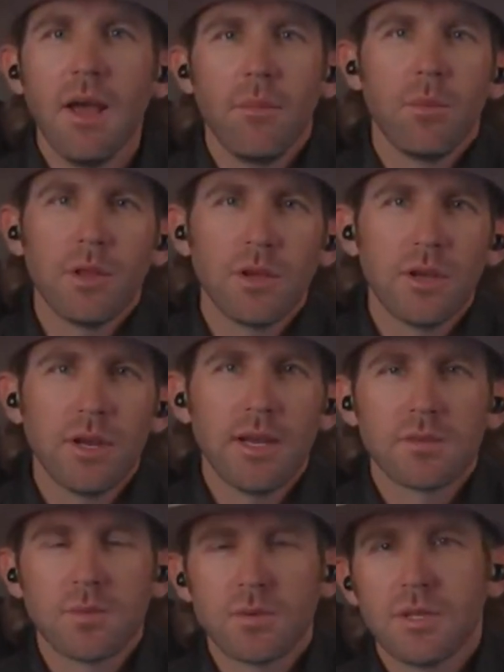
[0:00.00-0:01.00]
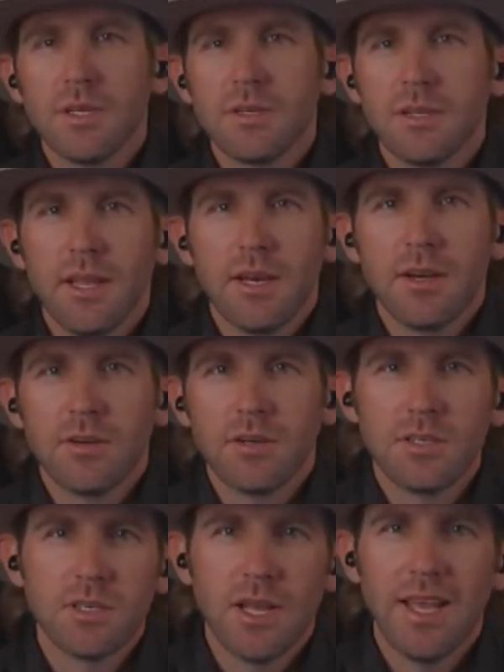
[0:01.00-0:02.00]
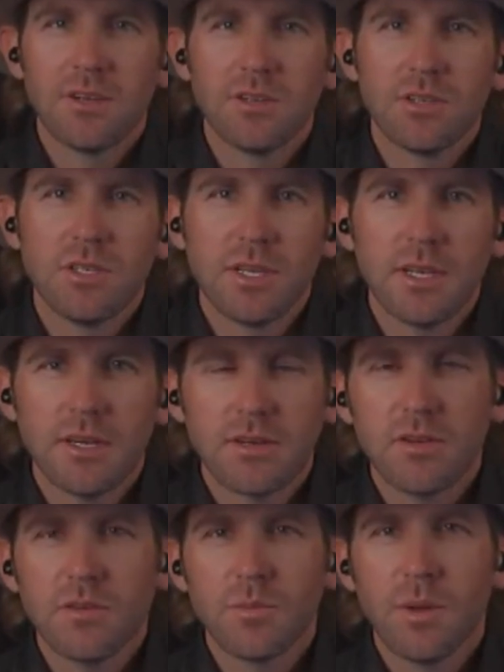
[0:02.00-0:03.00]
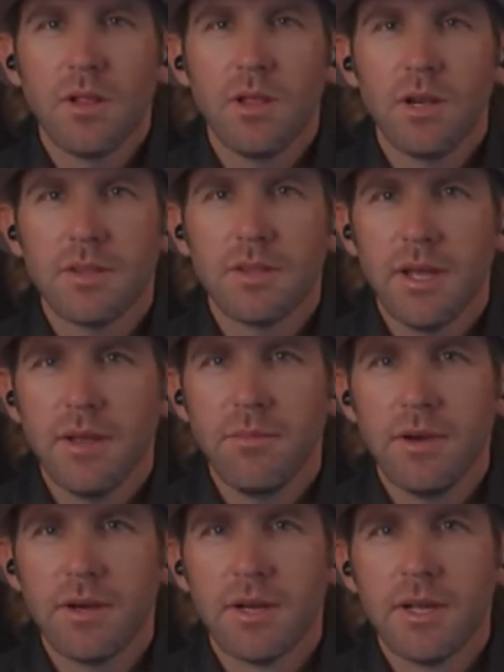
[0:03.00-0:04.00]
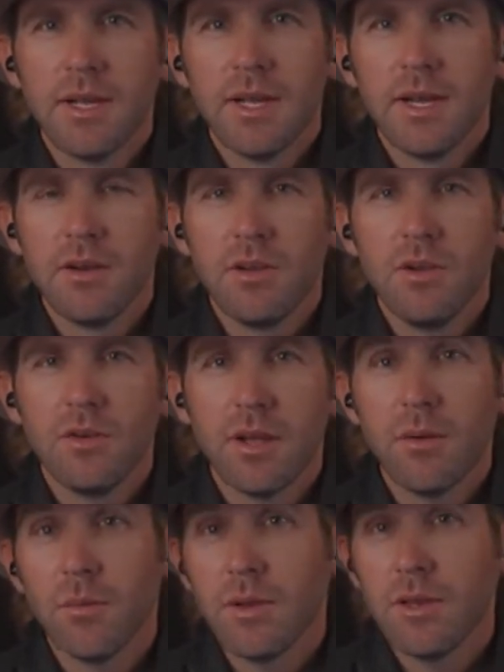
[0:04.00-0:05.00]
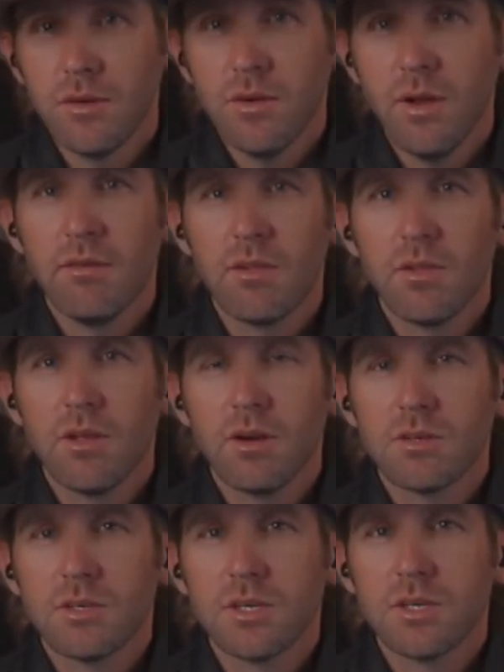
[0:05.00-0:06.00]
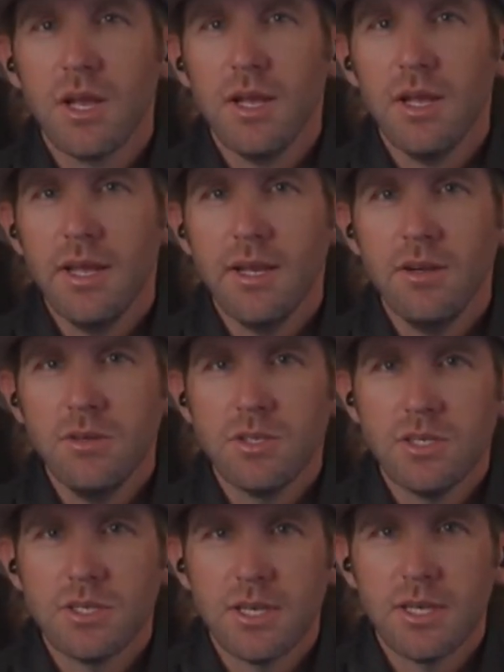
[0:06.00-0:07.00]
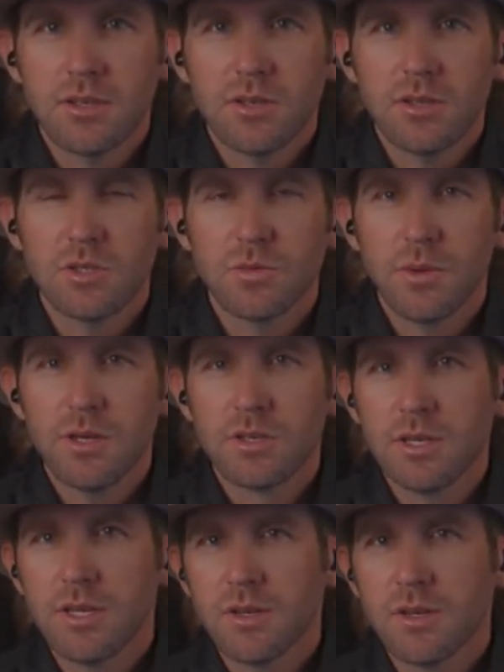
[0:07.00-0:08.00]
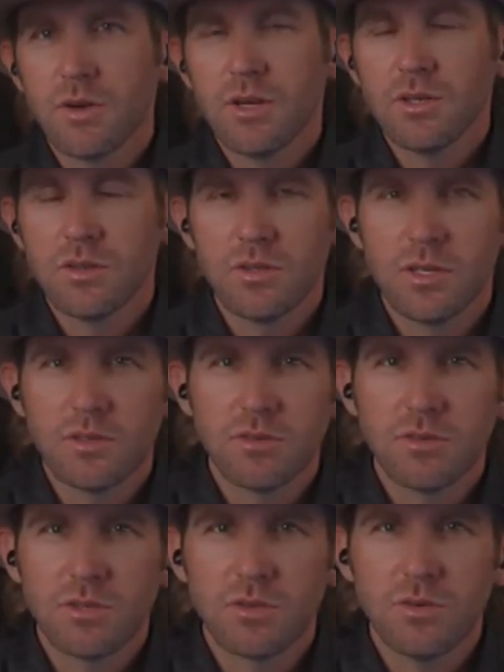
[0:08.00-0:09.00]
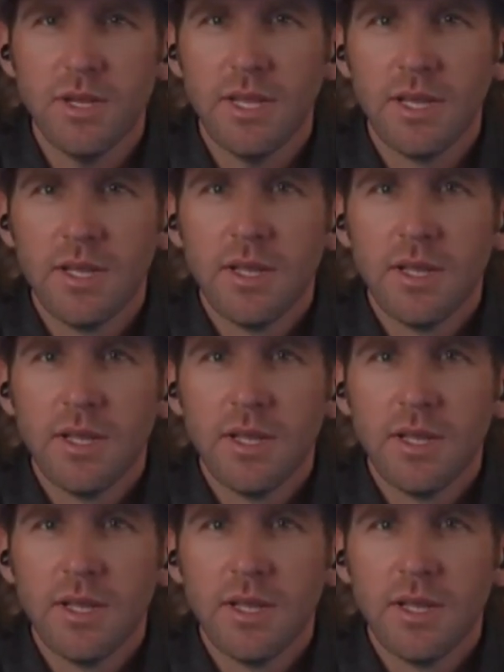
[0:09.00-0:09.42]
pretty good expertise in the energy sector. You spent a lot of time there. Here in Utah, we do have a large energy sector, especially in Congressional District 3.